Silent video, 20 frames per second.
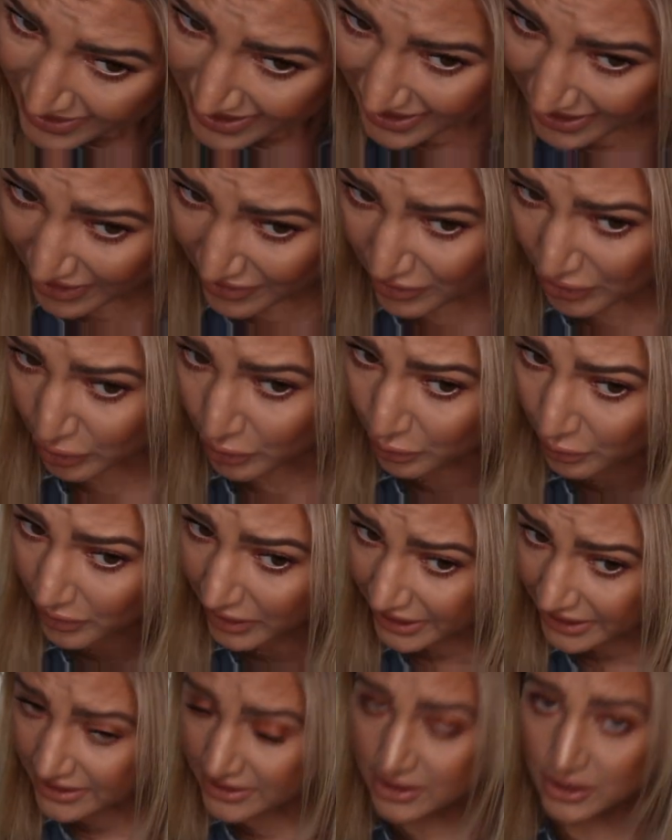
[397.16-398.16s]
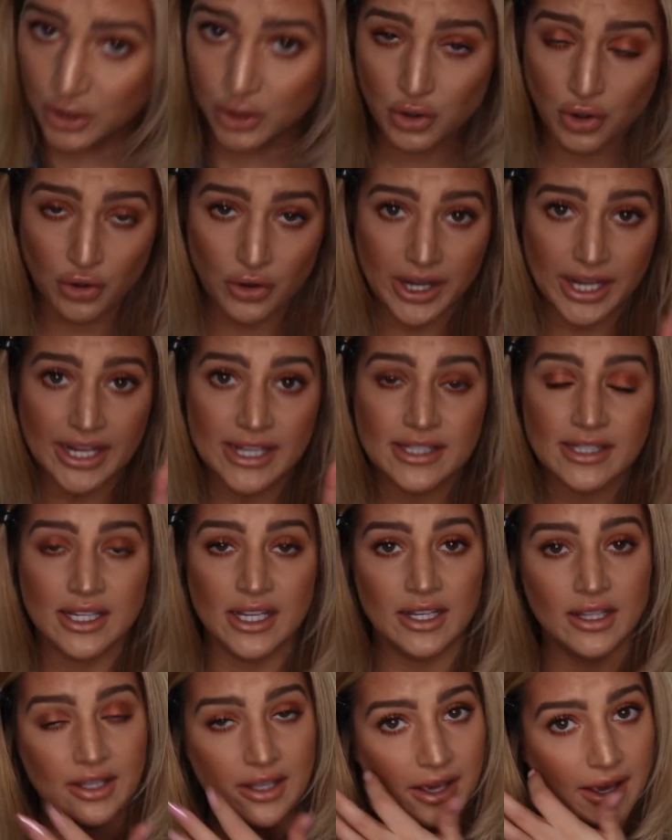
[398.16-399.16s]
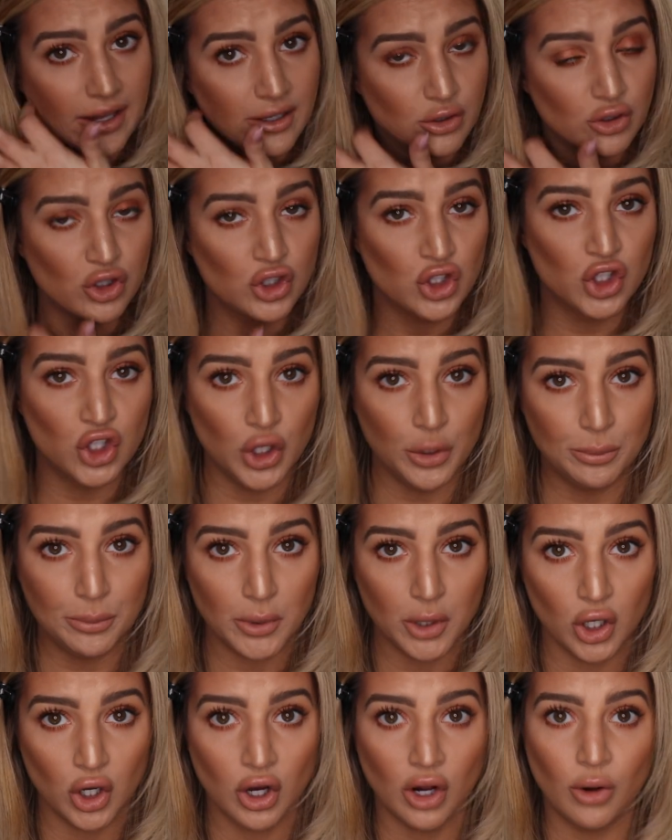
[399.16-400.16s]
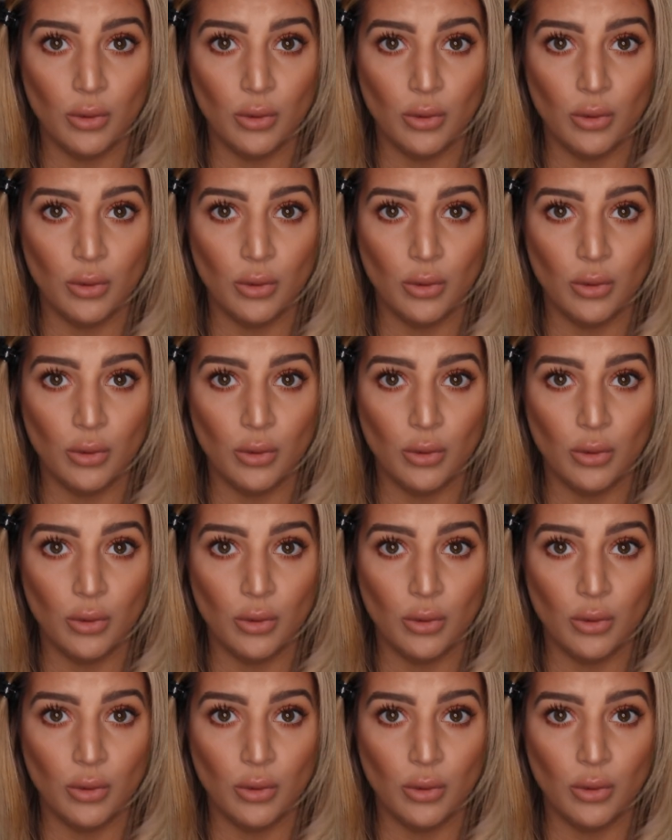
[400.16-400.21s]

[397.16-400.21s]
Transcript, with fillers: And the grays can get super